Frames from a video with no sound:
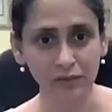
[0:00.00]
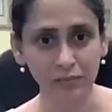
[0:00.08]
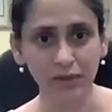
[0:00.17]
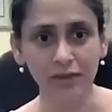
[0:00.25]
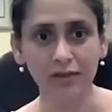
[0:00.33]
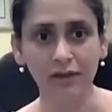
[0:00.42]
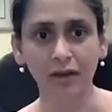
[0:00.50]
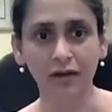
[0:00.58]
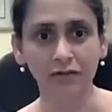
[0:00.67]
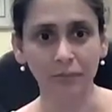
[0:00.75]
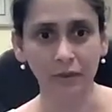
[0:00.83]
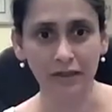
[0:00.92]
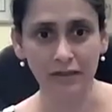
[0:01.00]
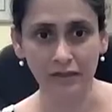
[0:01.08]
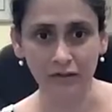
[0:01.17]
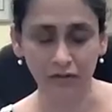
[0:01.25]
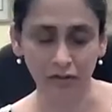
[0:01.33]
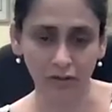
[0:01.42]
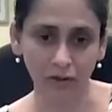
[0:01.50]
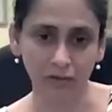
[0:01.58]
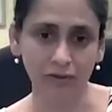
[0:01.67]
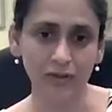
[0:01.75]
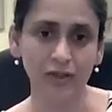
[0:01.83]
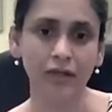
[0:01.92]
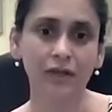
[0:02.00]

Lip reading: because a lot of places are closed.